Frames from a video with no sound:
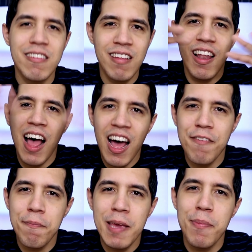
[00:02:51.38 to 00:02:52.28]
There's a lot
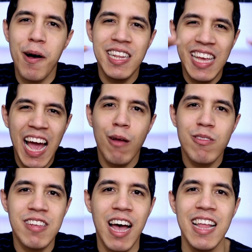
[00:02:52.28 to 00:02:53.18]
of people on the
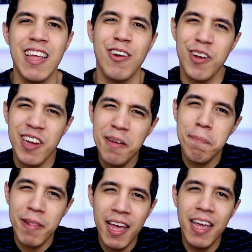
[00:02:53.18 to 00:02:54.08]
outside that are going to
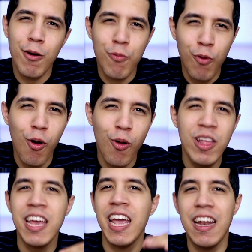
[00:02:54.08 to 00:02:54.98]
play a
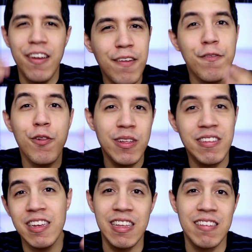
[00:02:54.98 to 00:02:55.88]
role in
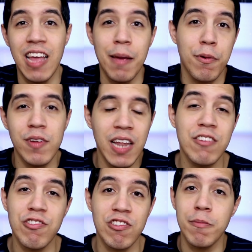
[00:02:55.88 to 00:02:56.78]
influencing this type of
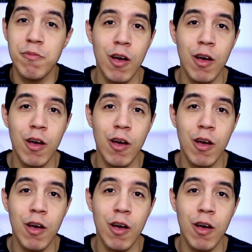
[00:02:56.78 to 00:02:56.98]
relationship.